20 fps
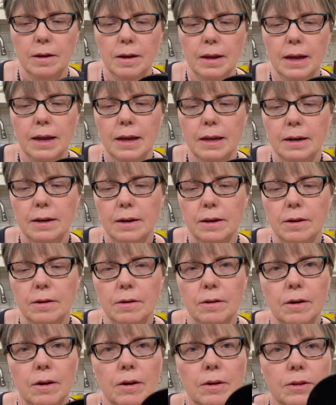and
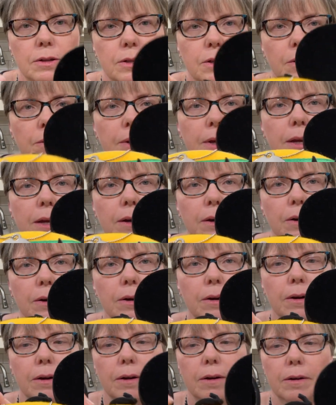also
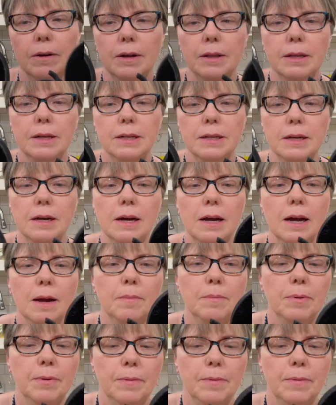here on the top.